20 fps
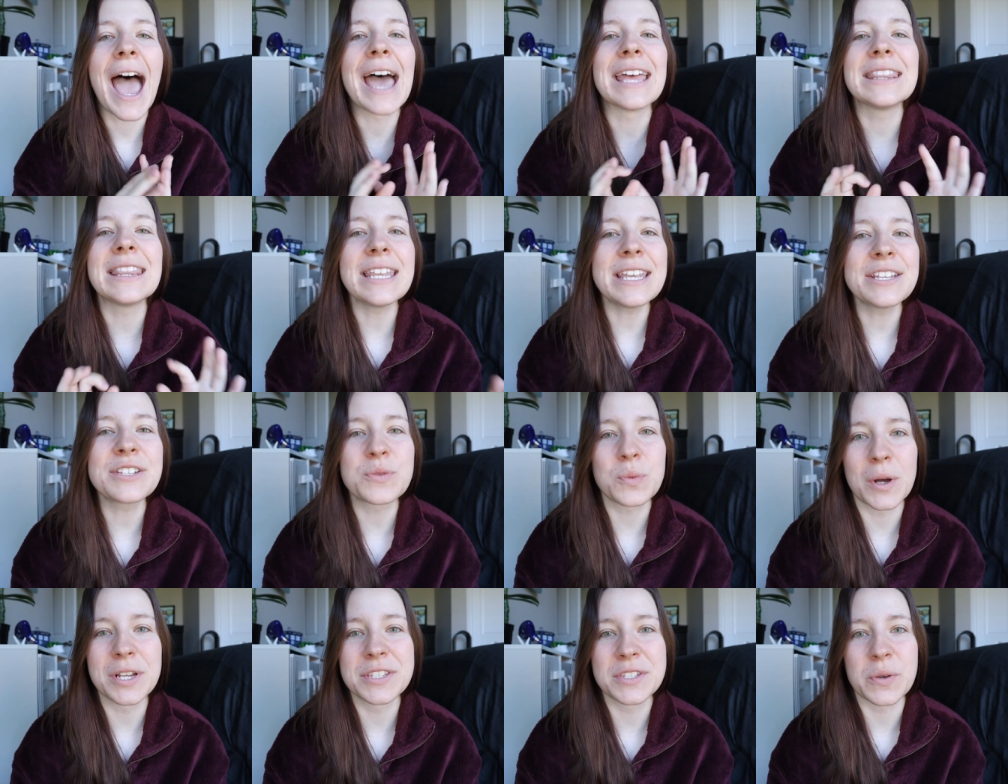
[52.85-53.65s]
at
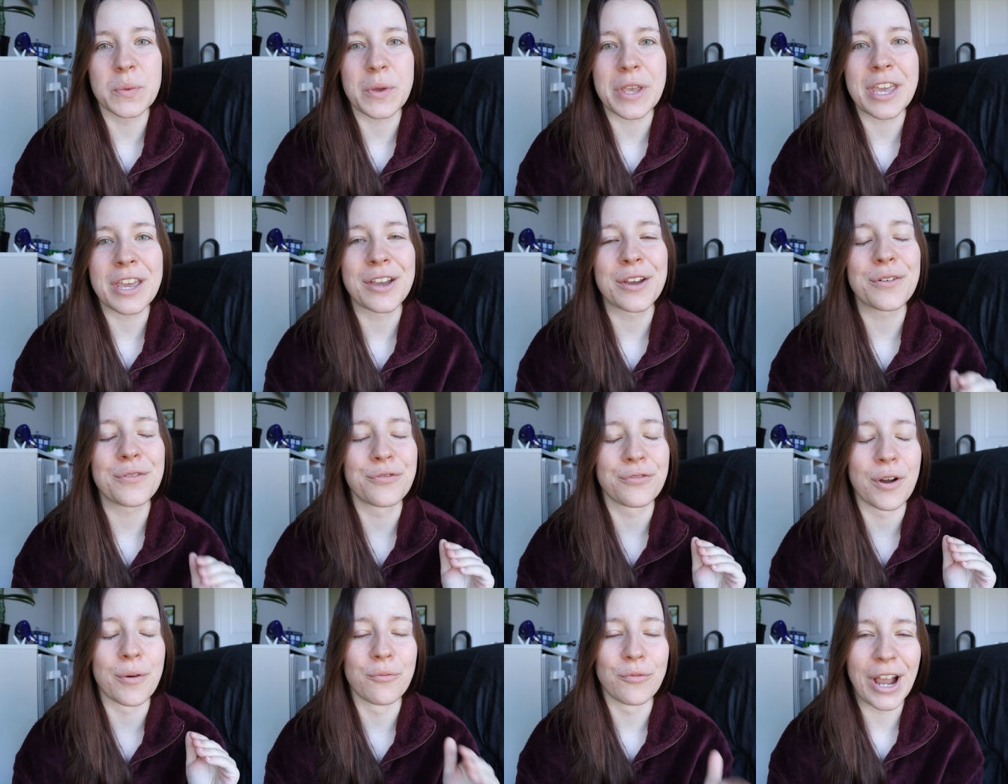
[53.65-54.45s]
least once a week
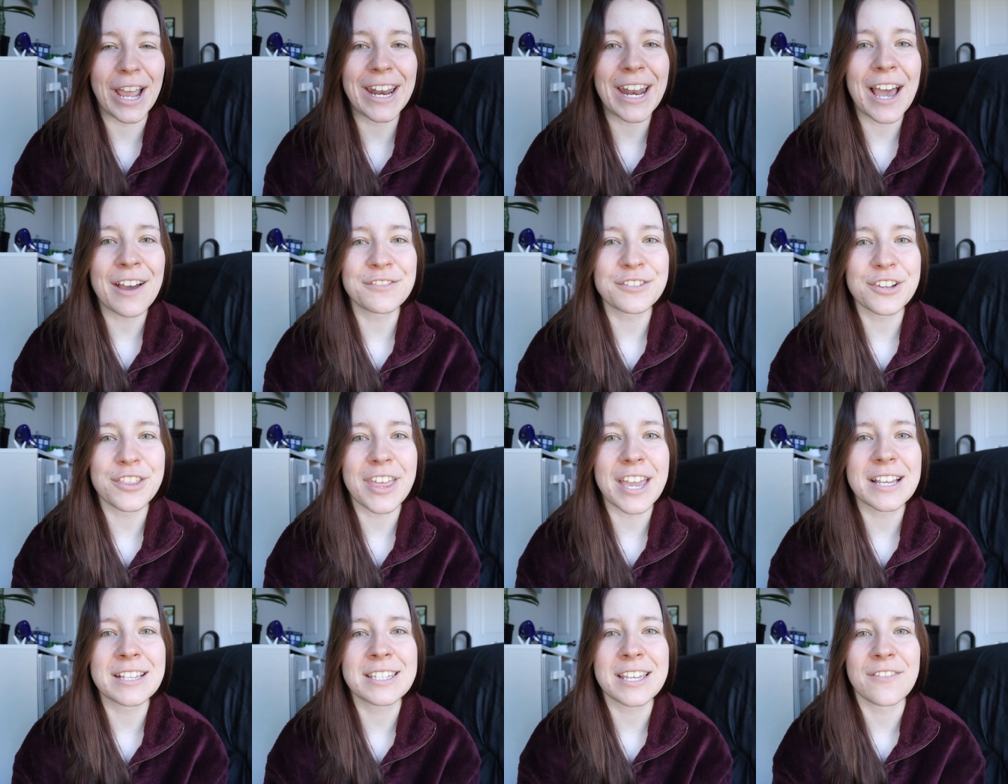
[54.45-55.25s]
from right after
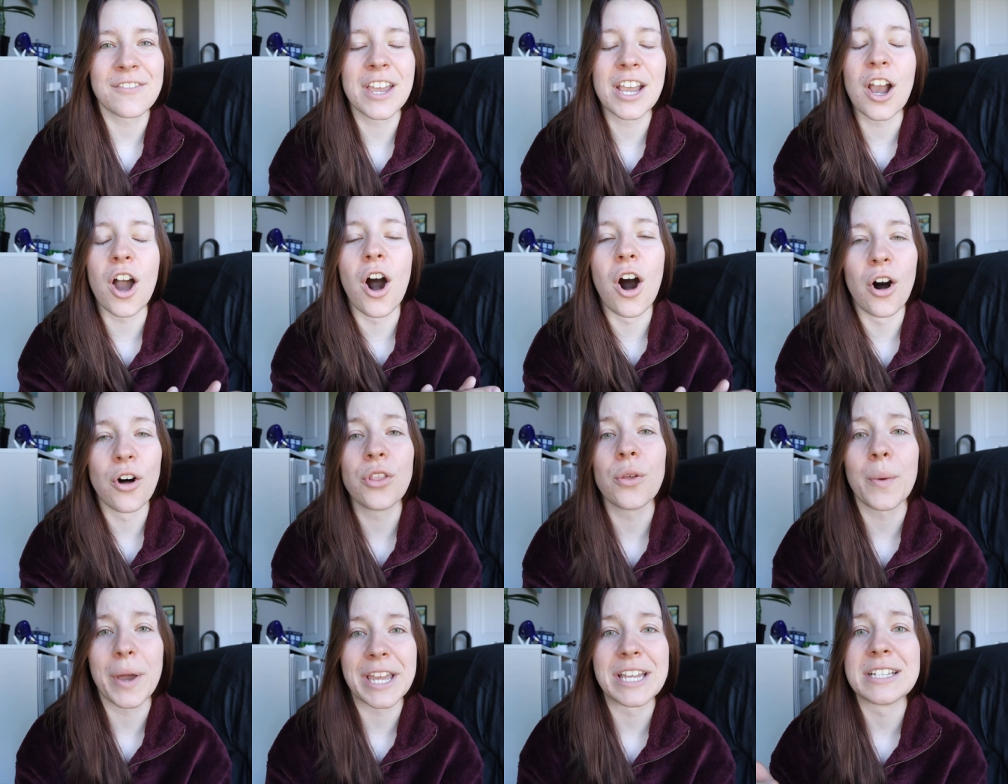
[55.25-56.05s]
Thanksgiving all
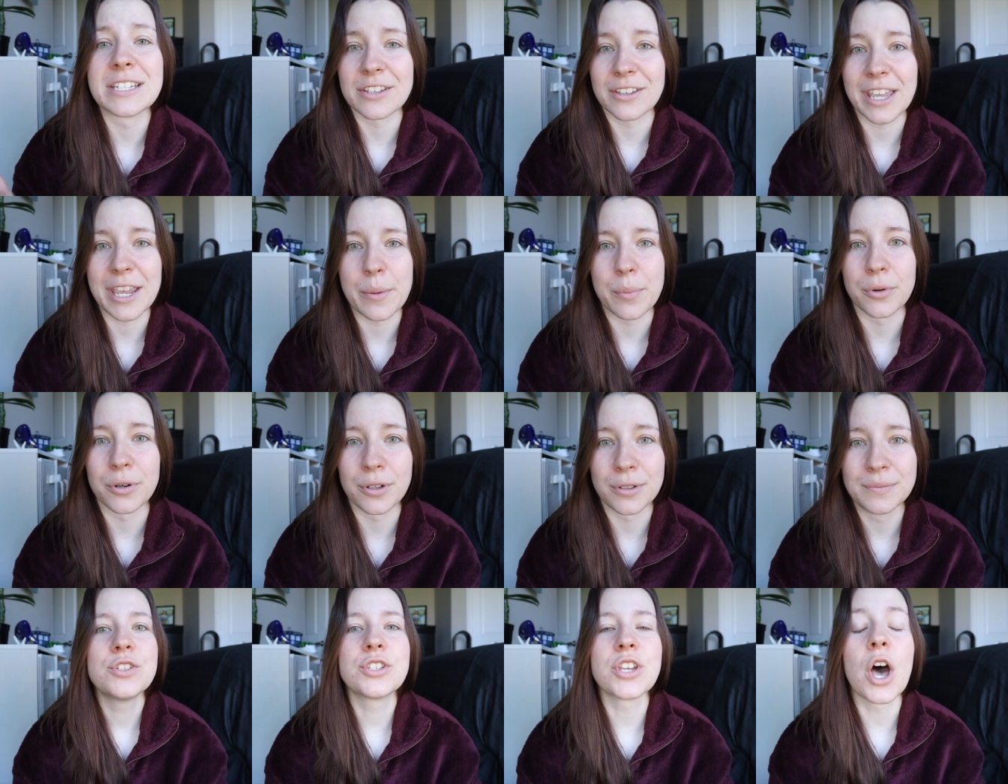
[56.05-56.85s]
the way until
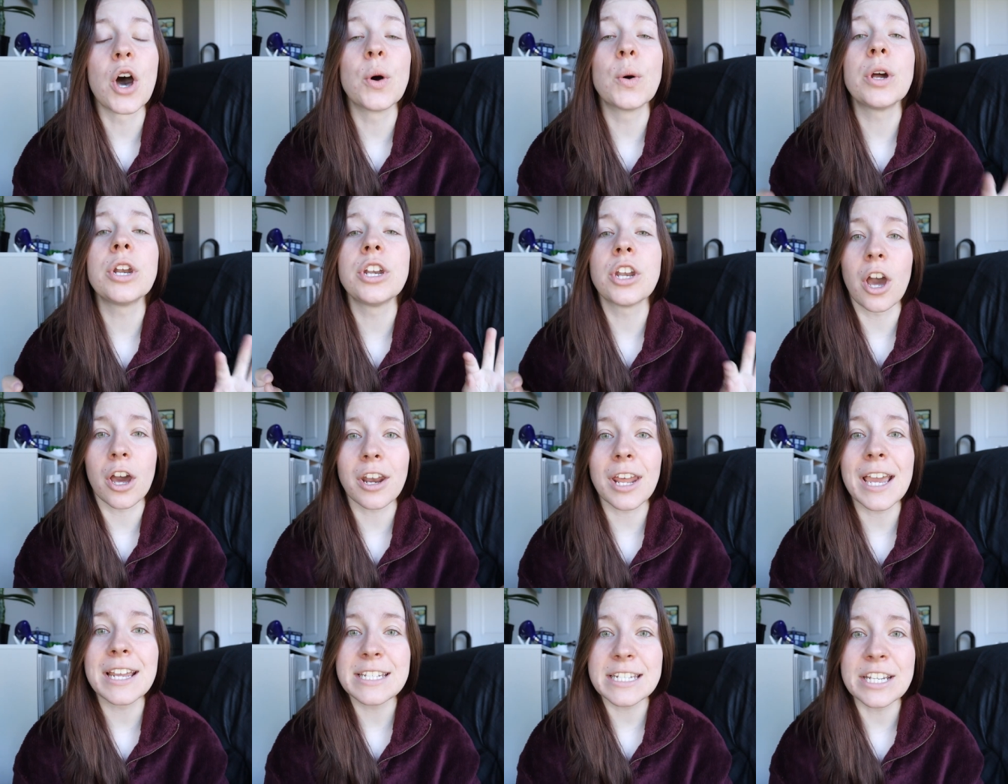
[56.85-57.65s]
April. So
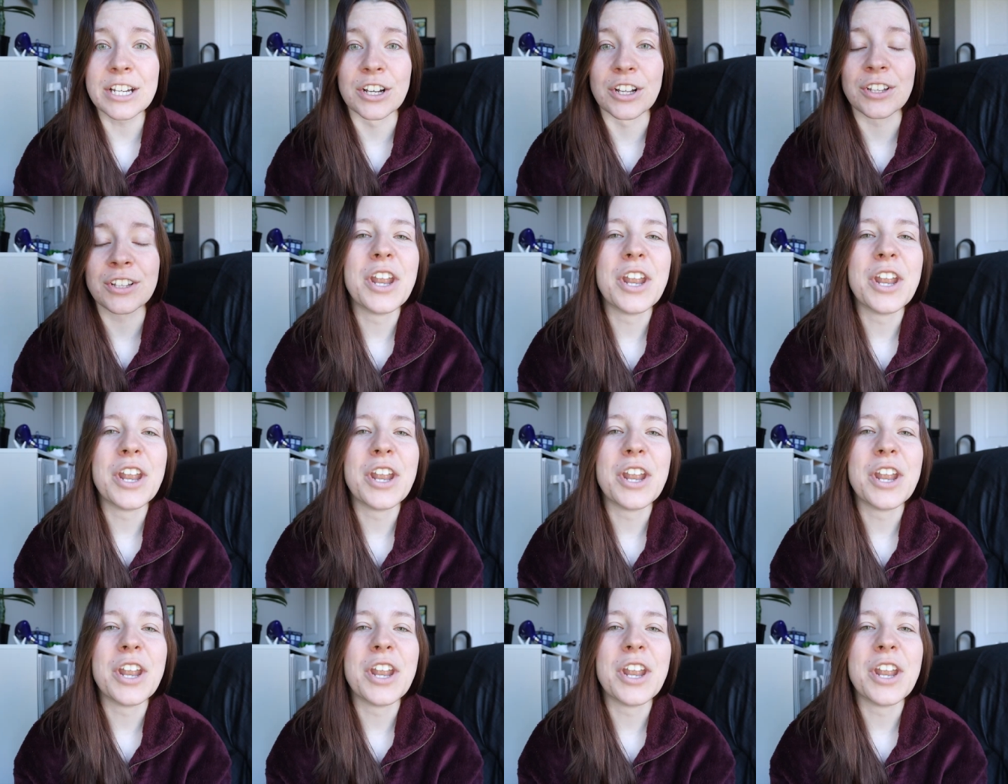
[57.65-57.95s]
not ideal.